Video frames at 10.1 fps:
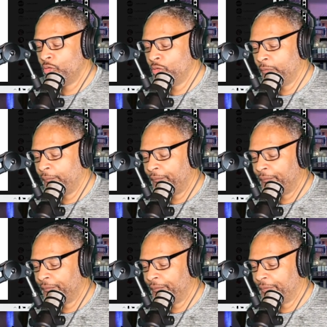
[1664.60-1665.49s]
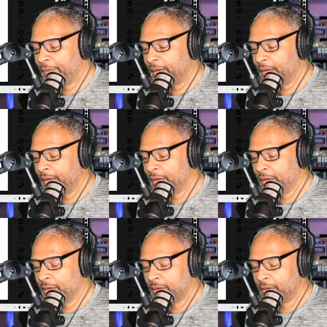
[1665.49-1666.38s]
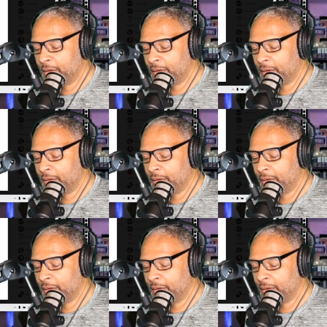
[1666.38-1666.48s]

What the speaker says: [no speech]